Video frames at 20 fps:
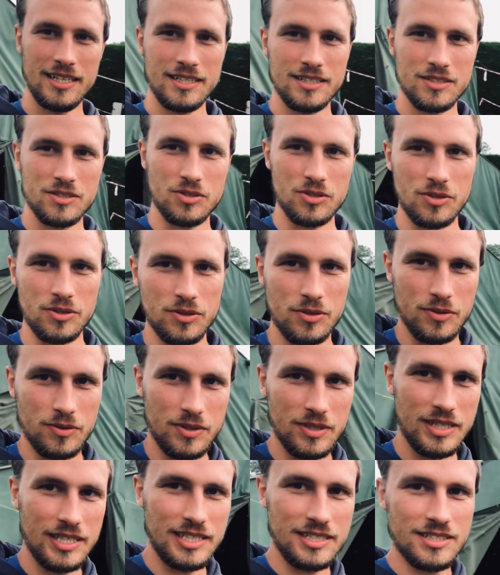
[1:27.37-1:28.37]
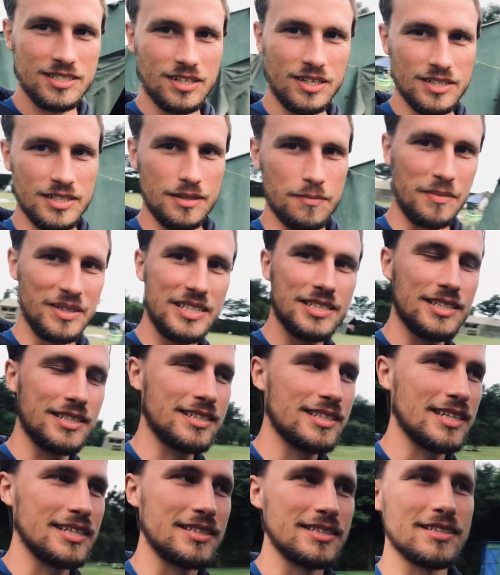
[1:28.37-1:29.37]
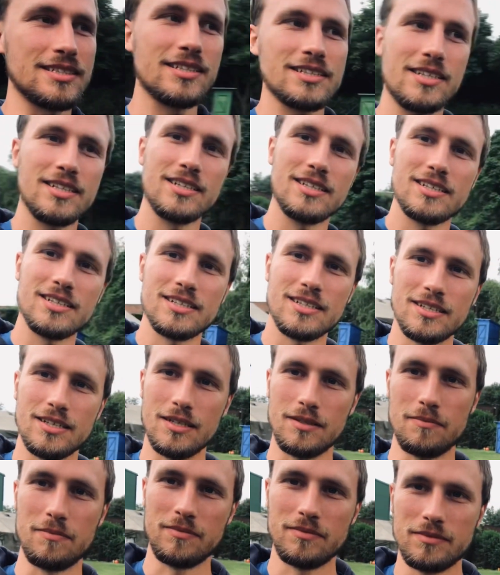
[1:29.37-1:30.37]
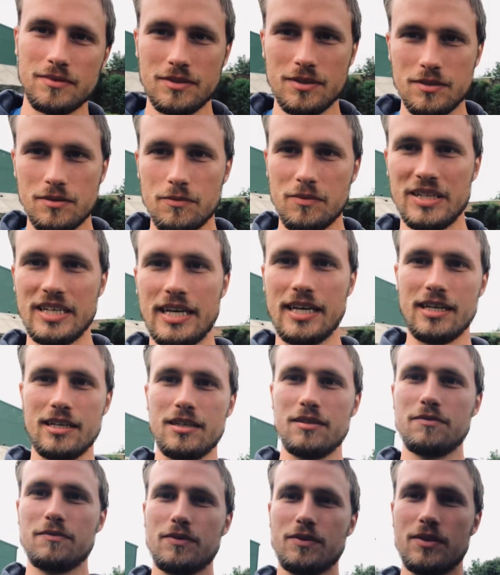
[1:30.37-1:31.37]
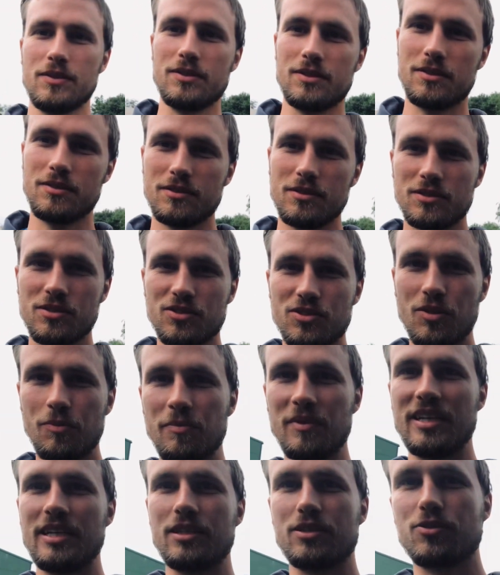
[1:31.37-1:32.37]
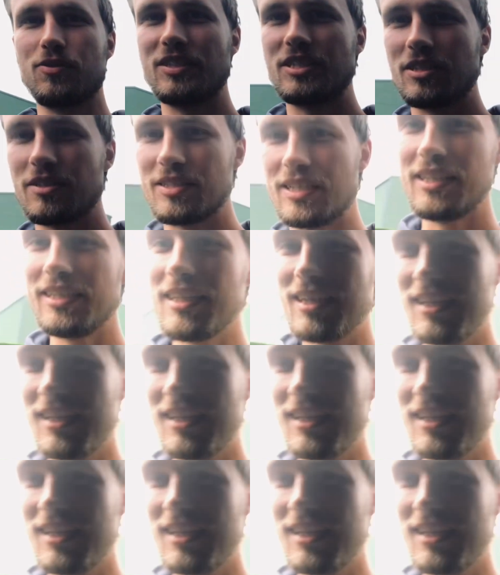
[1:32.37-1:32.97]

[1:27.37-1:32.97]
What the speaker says: So inside the meeting tent we have some electricity.